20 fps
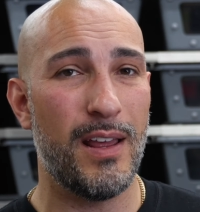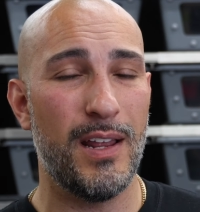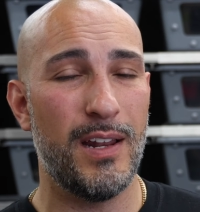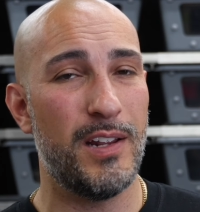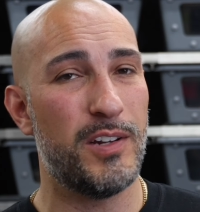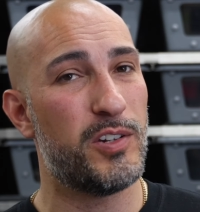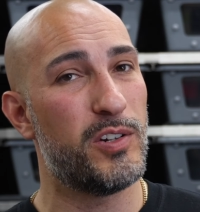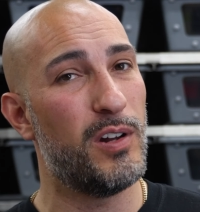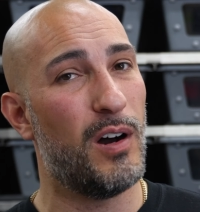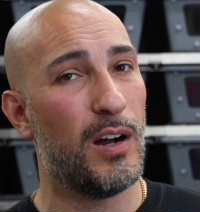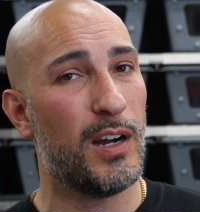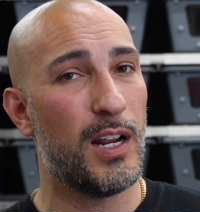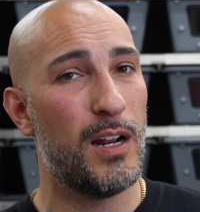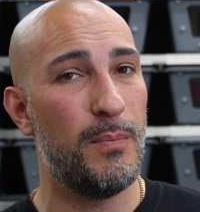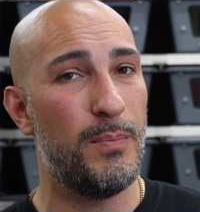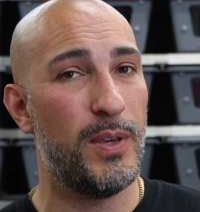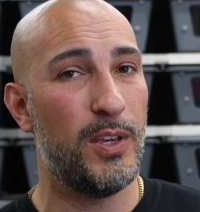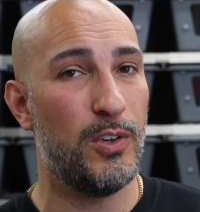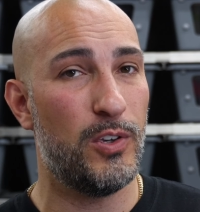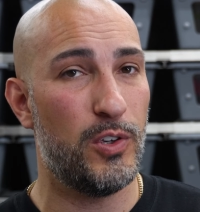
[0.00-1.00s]
and it's not going
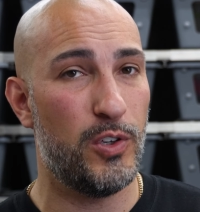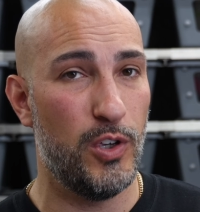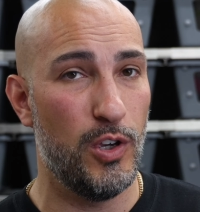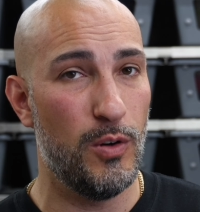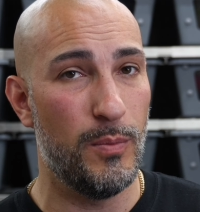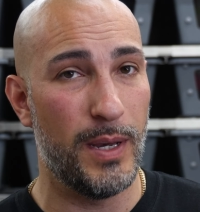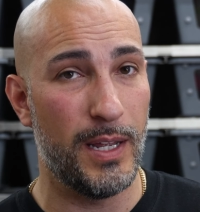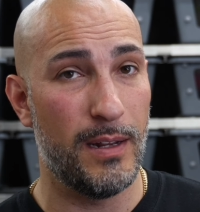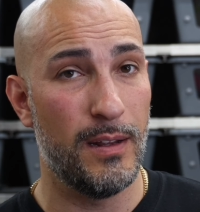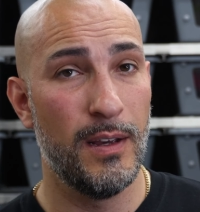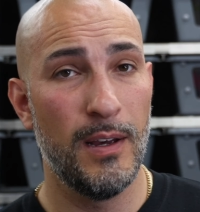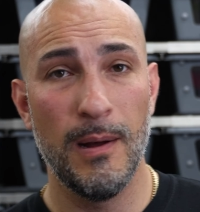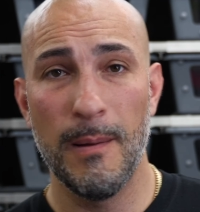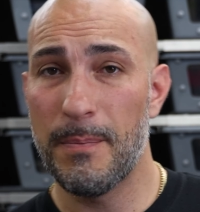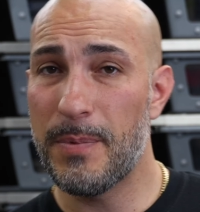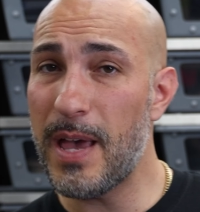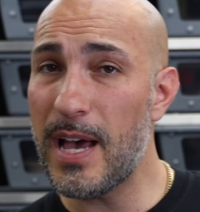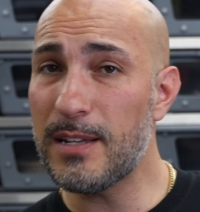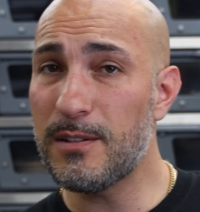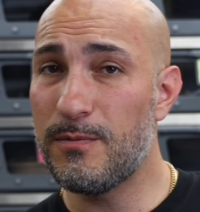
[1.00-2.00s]
to be humid.
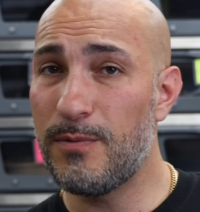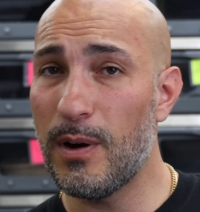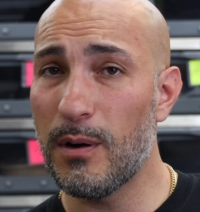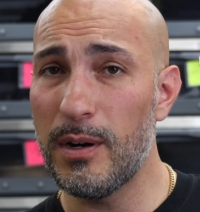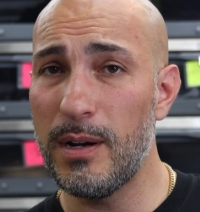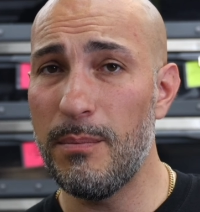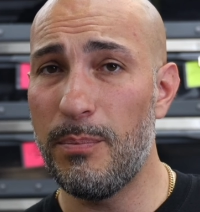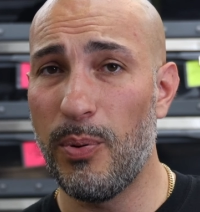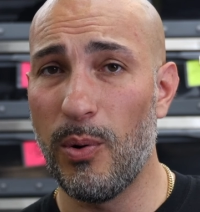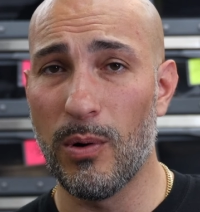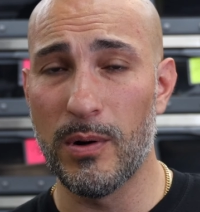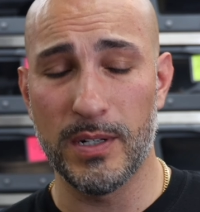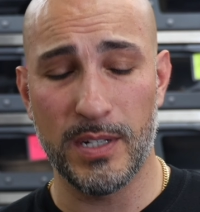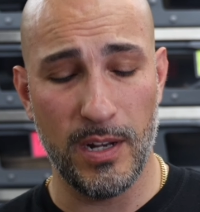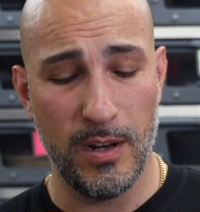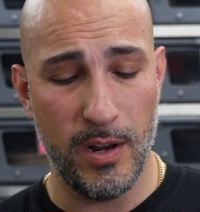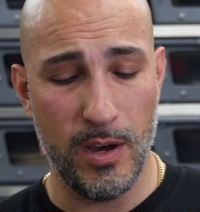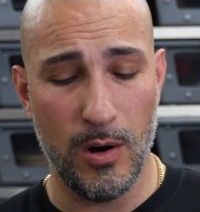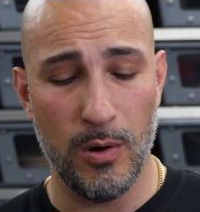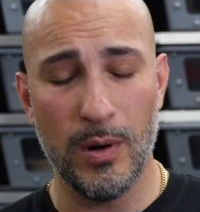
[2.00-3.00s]
That's very important
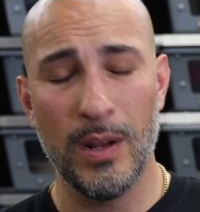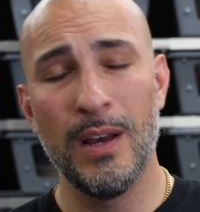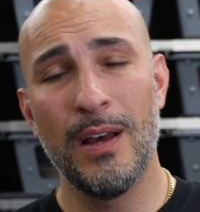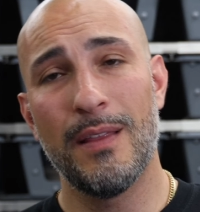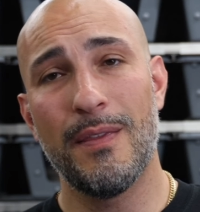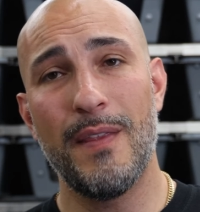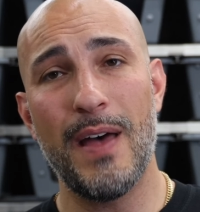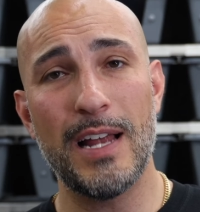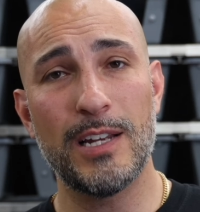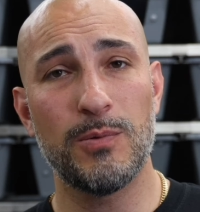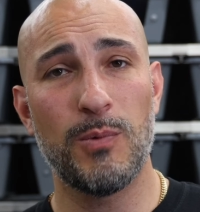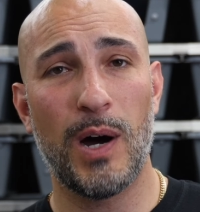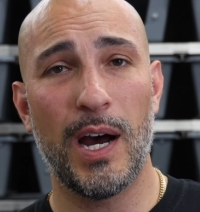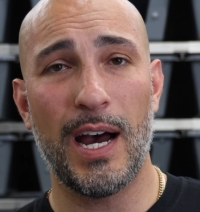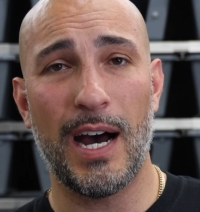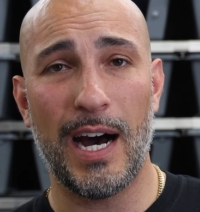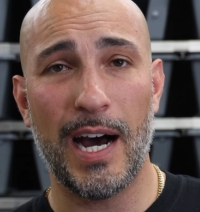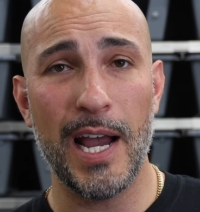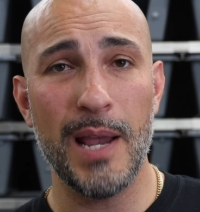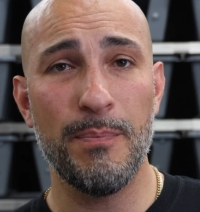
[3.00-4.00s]
to note, and that's
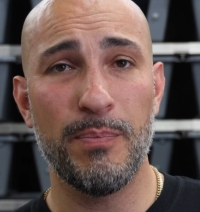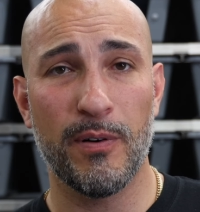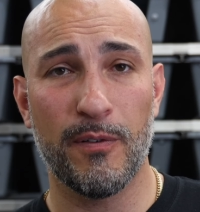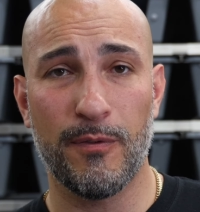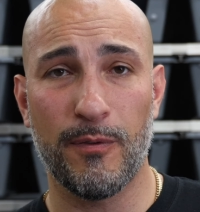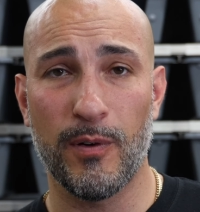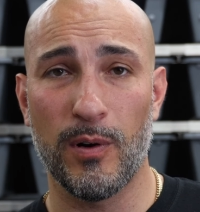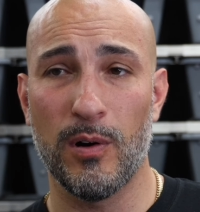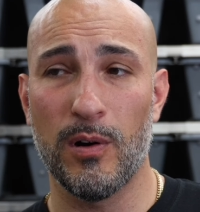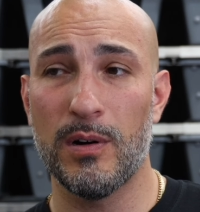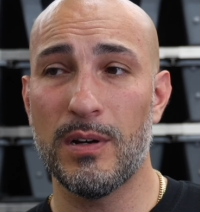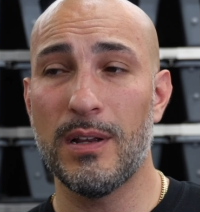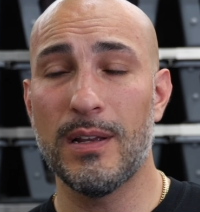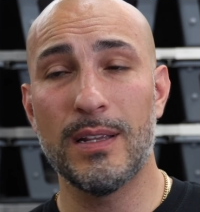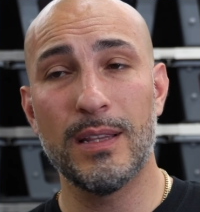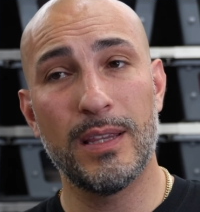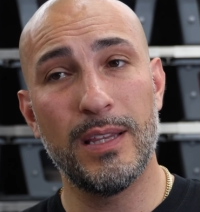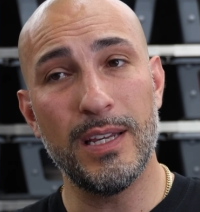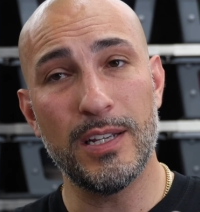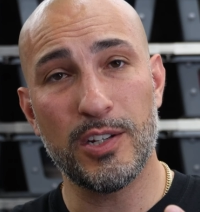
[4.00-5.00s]
why I prefer
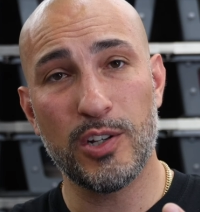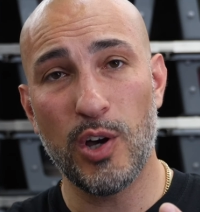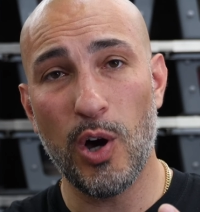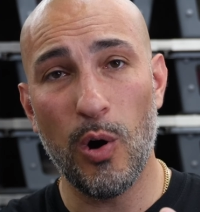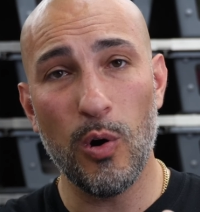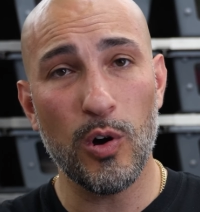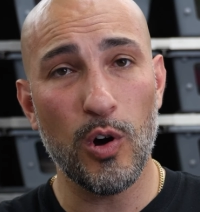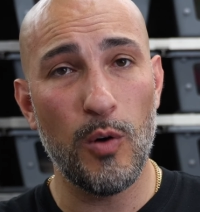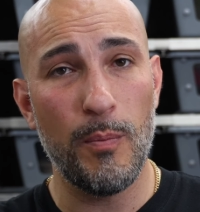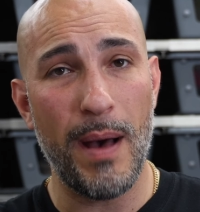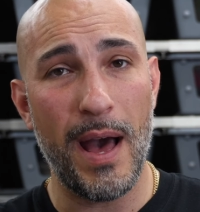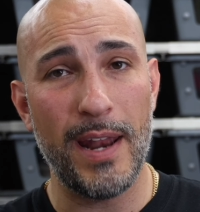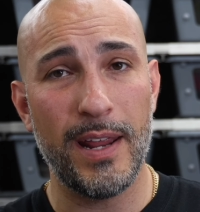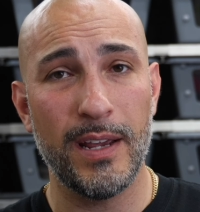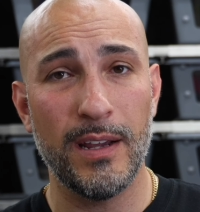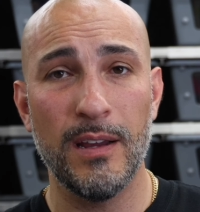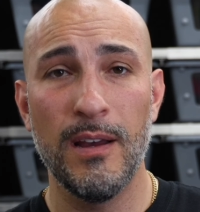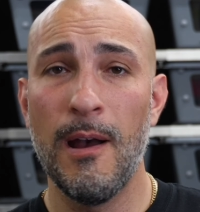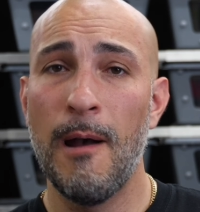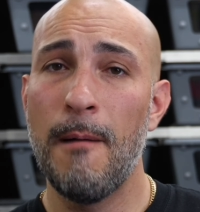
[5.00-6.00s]
this cocoa
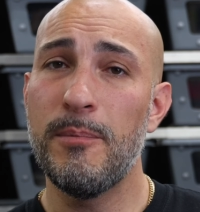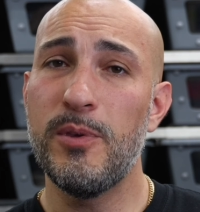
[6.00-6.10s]
bedding.